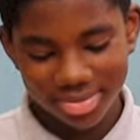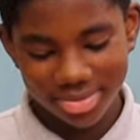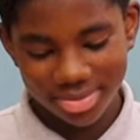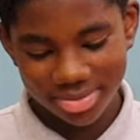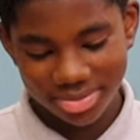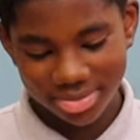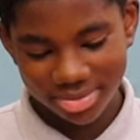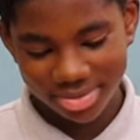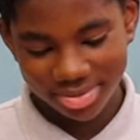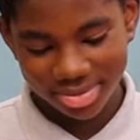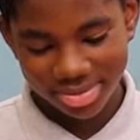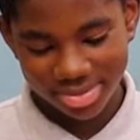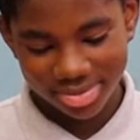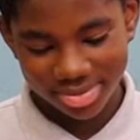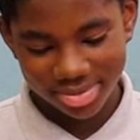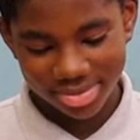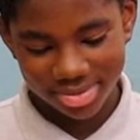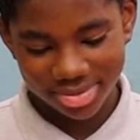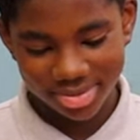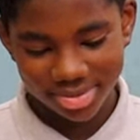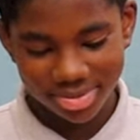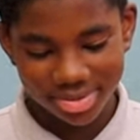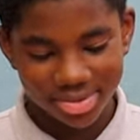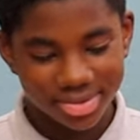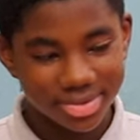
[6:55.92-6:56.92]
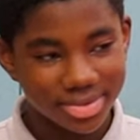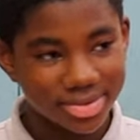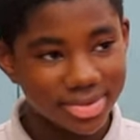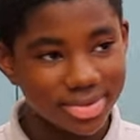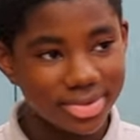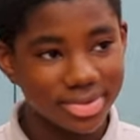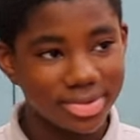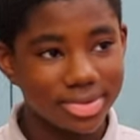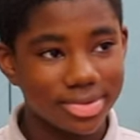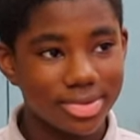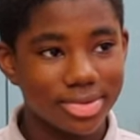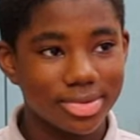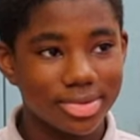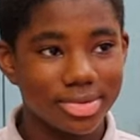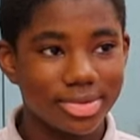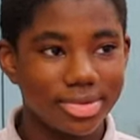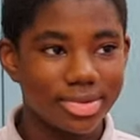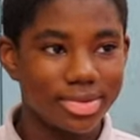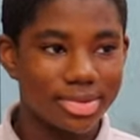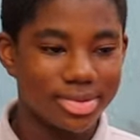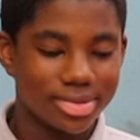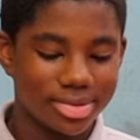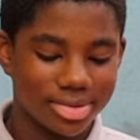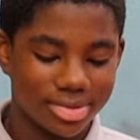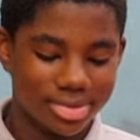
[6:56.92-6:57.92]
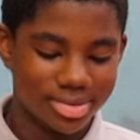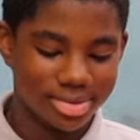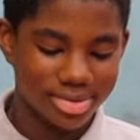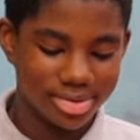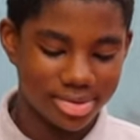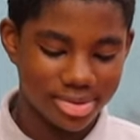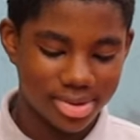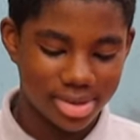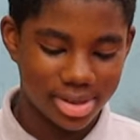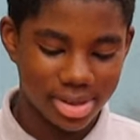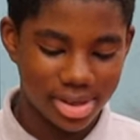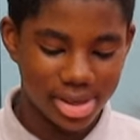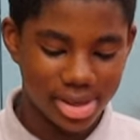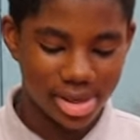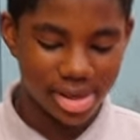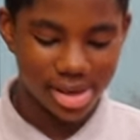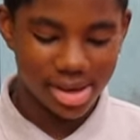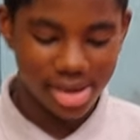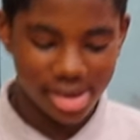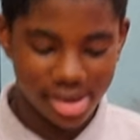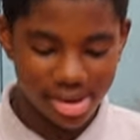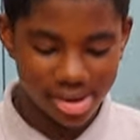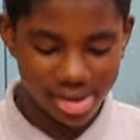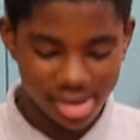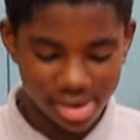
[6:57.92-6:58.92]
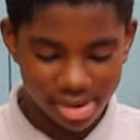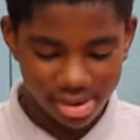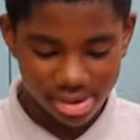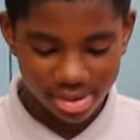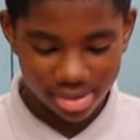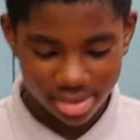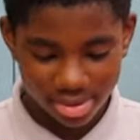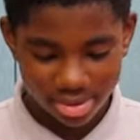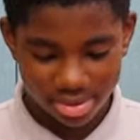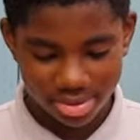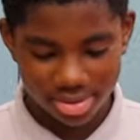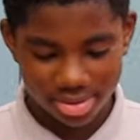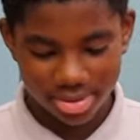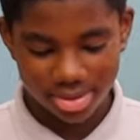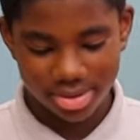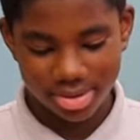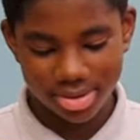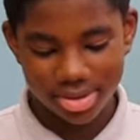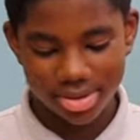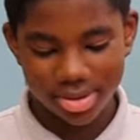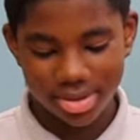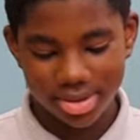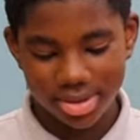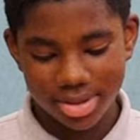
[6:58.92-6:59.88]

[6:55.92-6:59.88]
Jaden, I called you exemplary. What does that mean to you?